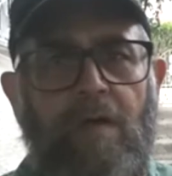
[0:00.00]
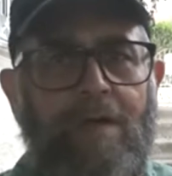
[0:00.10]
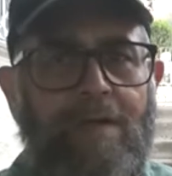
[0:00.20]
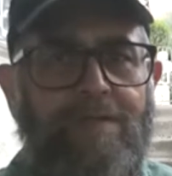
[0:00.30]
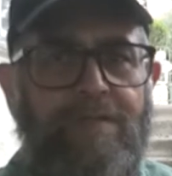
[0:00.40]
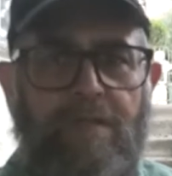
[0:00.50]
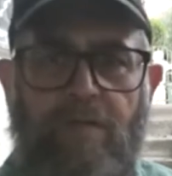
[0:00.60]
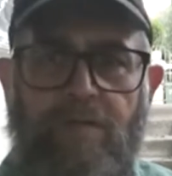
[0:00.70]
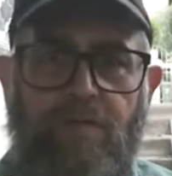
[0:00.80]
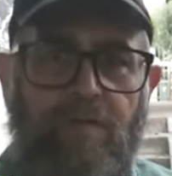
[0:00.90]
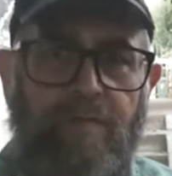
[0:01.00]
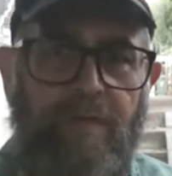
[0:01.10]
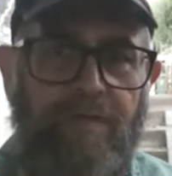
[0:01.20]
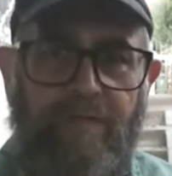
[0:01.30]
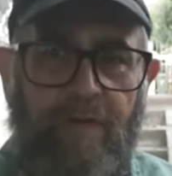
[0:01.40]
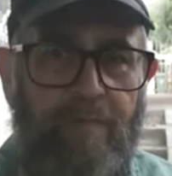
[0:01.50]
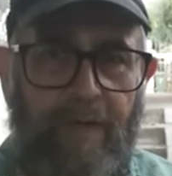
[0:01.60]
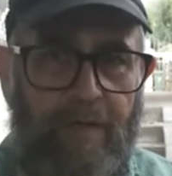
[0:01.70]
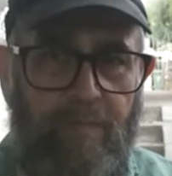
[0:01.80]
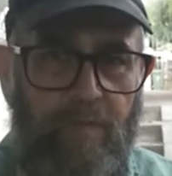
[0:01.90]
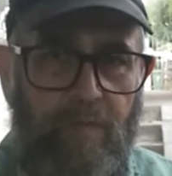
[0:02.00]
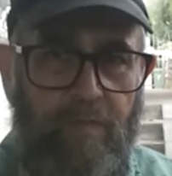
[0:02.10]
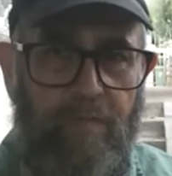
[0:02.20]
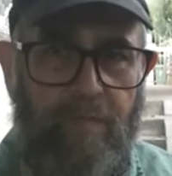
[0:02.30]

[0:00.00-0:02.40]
consider it to have been a very bad move,